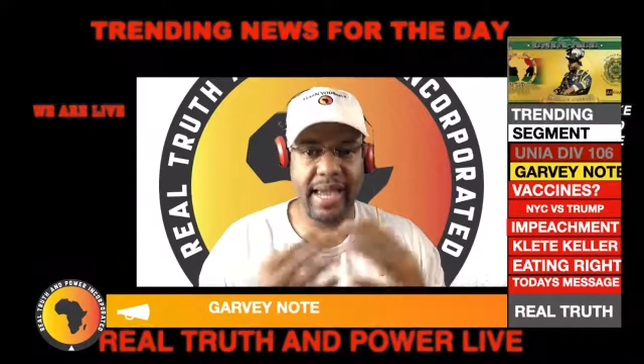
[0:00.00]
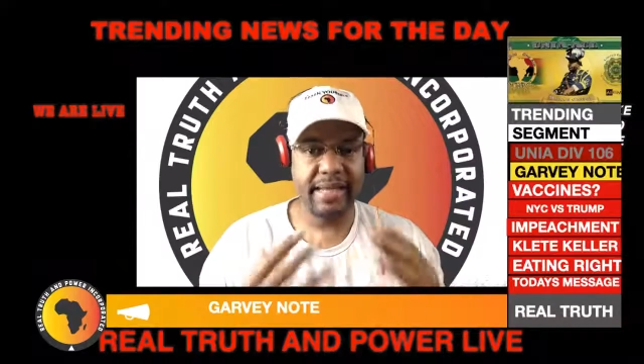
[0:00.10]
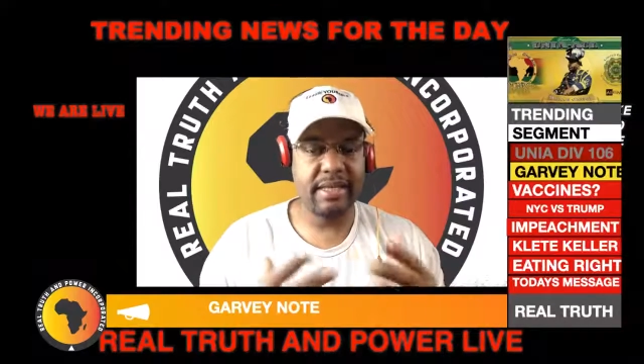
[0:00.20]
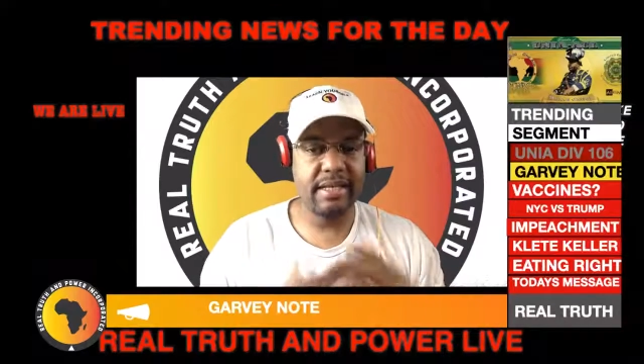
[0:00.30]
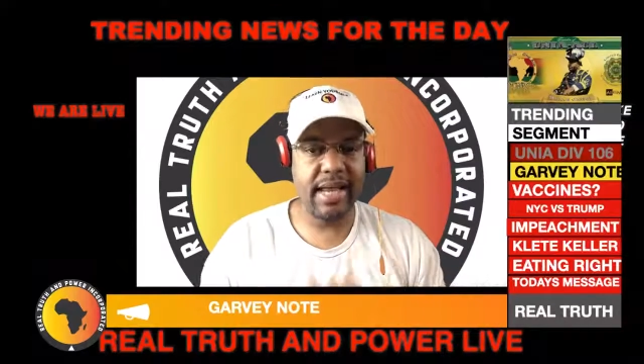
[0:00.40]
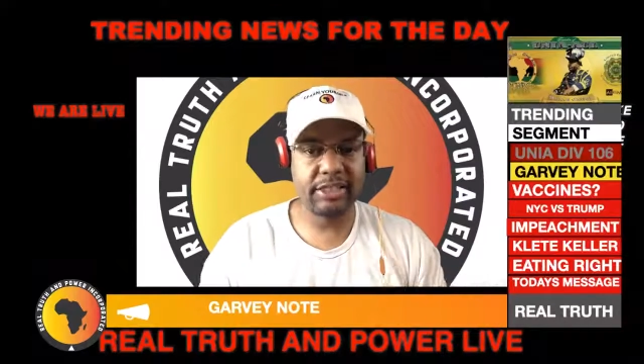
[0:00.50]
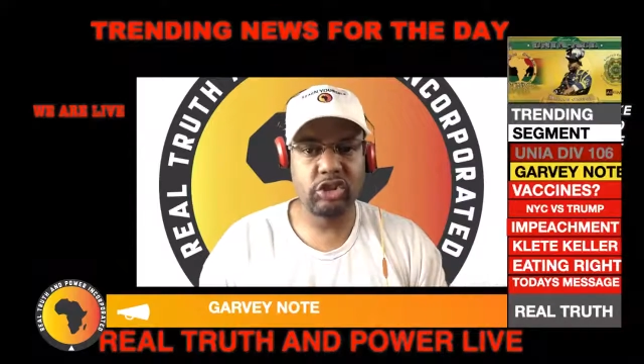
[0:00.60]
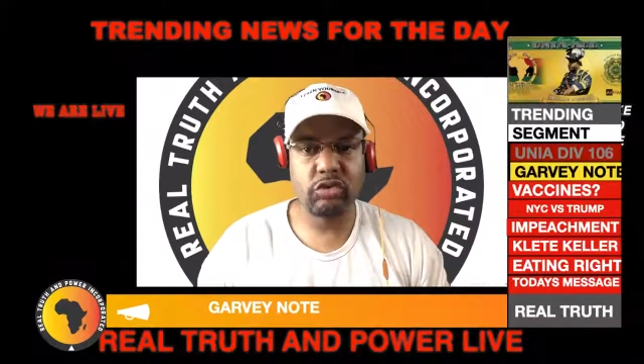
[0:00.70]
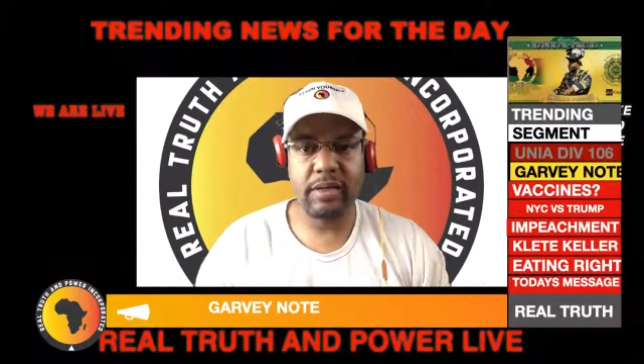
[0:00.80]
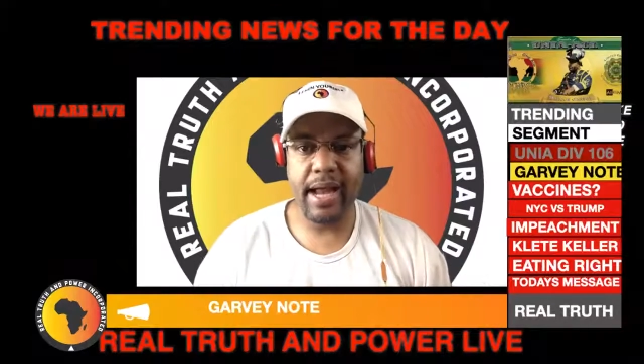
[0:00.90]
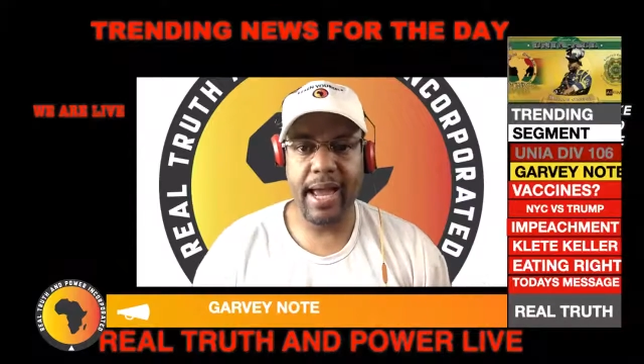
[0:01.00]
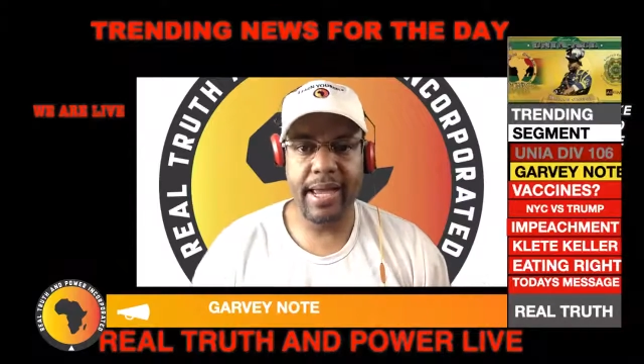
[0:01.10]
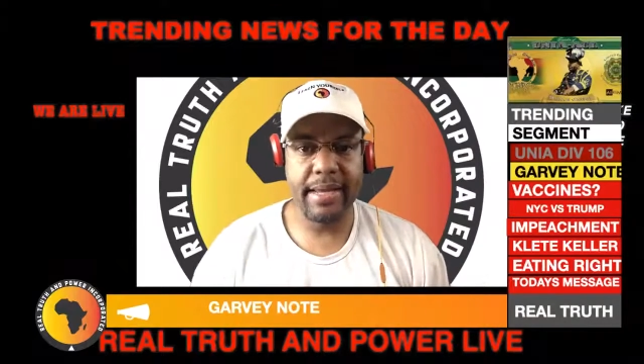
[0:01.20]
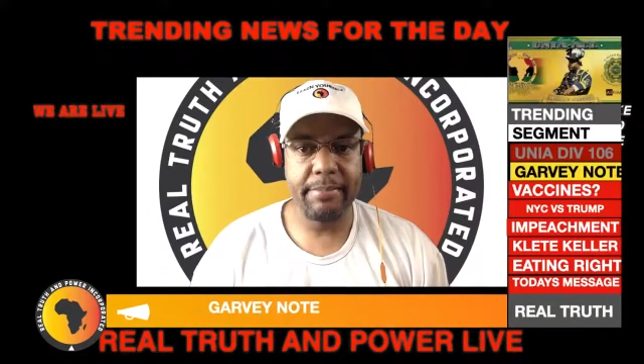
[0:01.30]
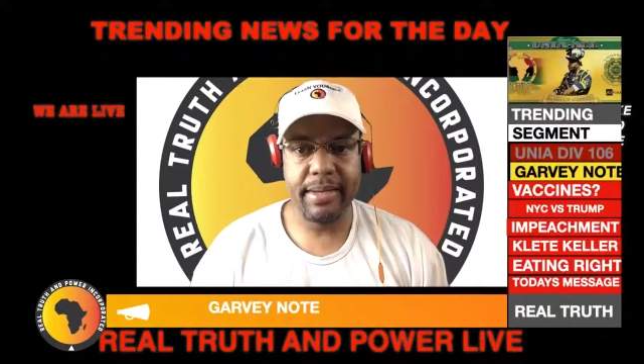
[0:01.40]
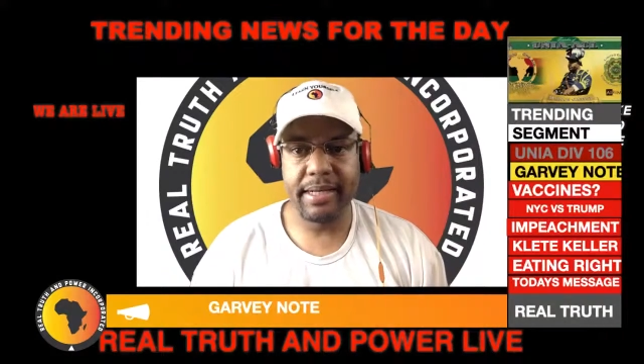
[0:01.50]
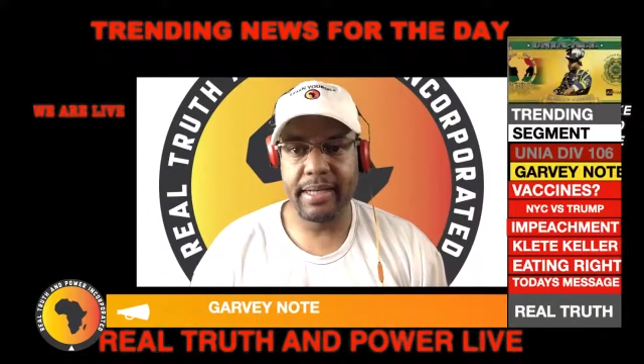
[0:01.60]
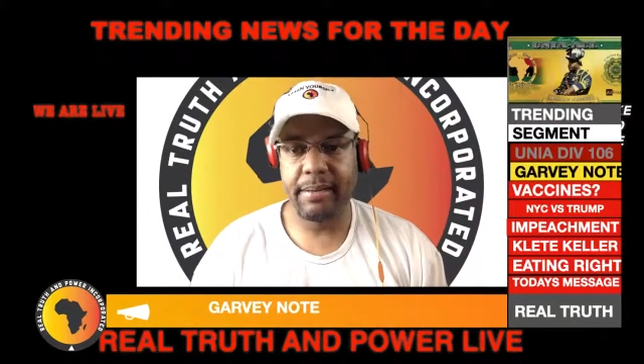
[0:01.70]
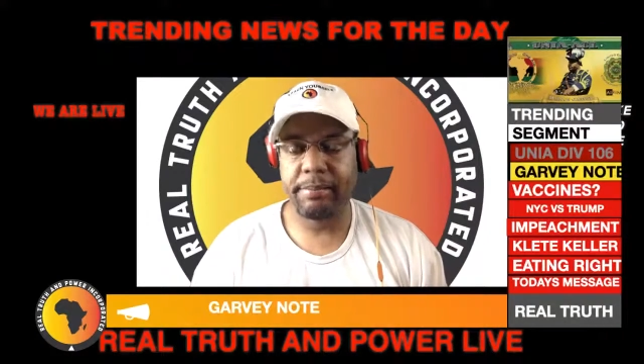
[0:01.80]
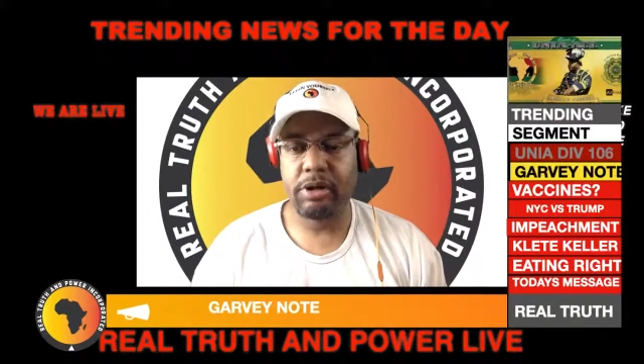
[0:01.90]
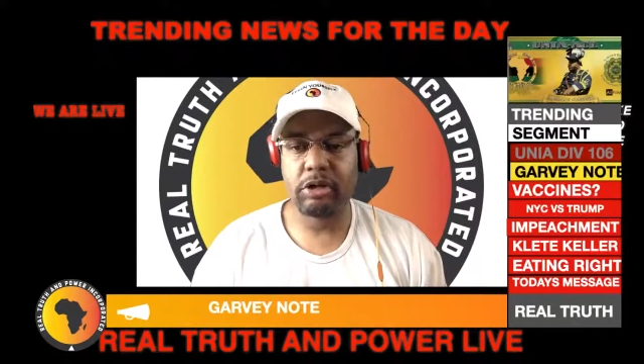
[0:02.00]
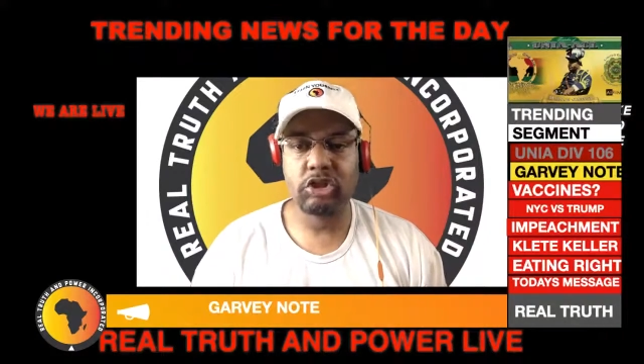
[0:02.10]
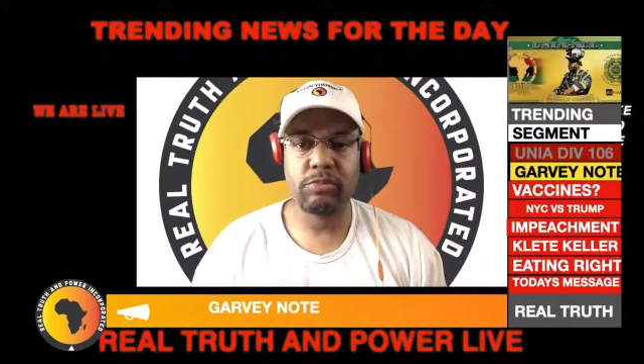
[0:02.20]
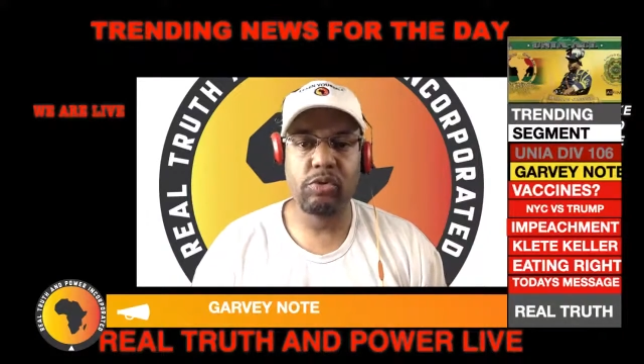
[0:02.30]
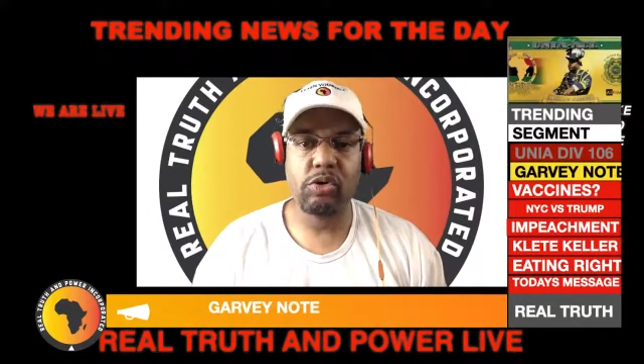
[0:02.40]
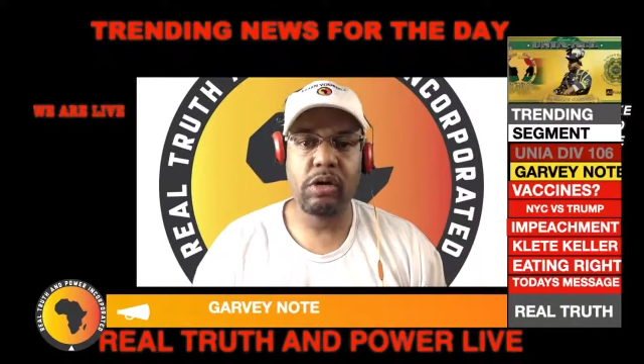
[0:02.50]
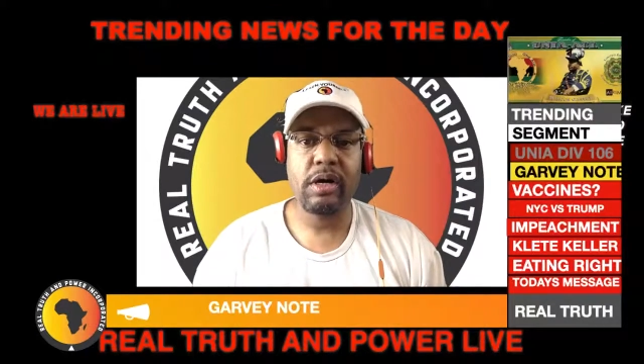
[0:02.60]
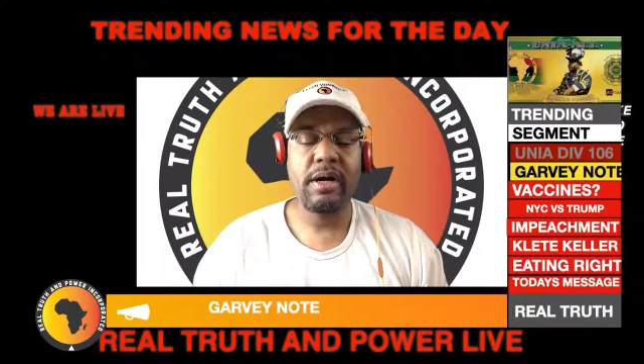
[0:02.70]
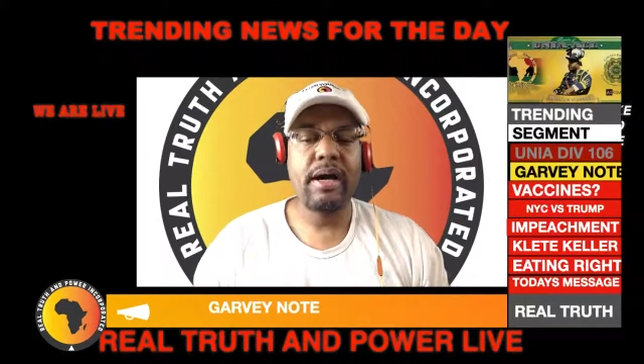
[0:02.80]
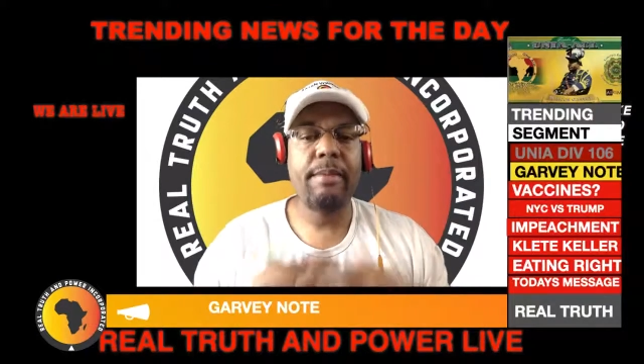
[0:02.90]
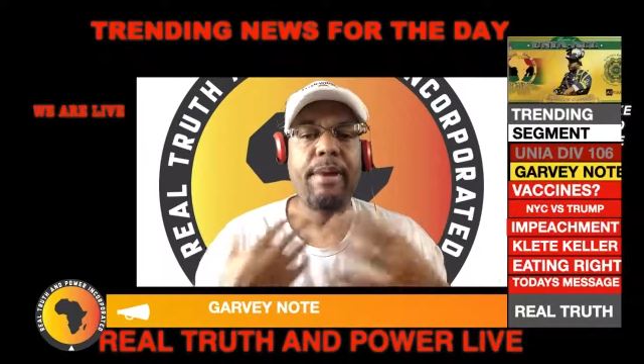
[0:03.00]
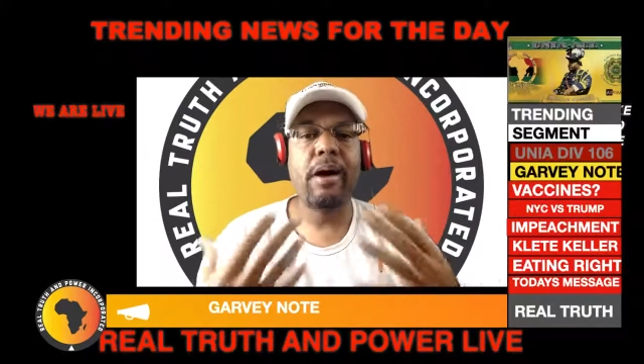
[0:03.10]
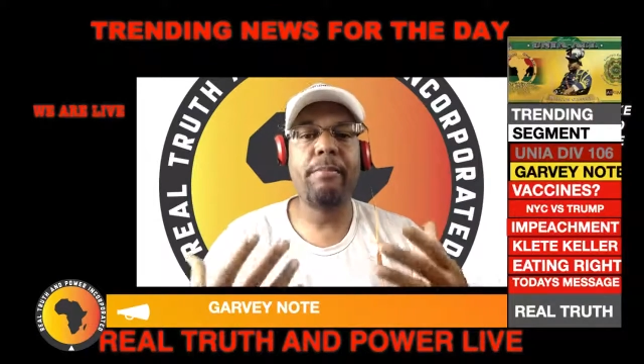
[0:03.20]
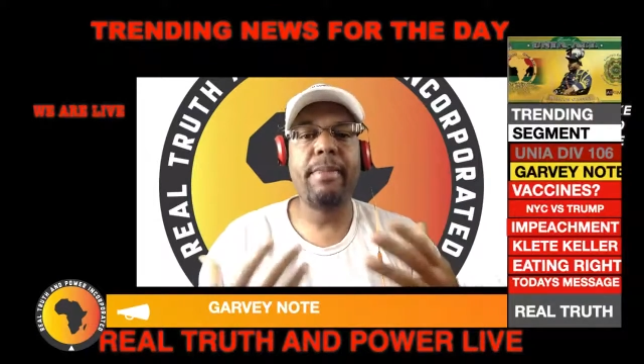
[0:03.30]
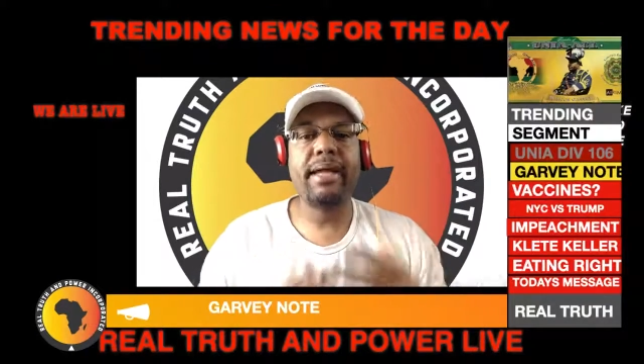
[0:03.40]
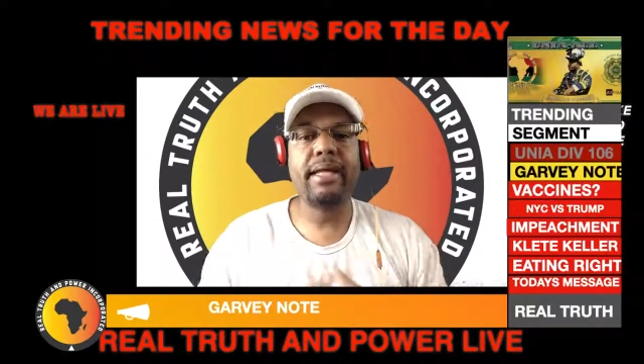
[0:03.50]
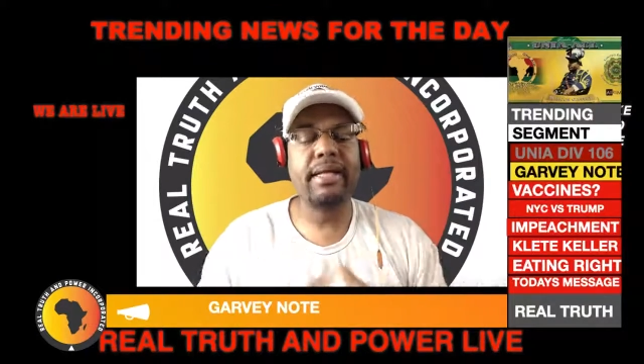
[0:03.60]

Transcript: at the next UNIA meeting in Baltimore about making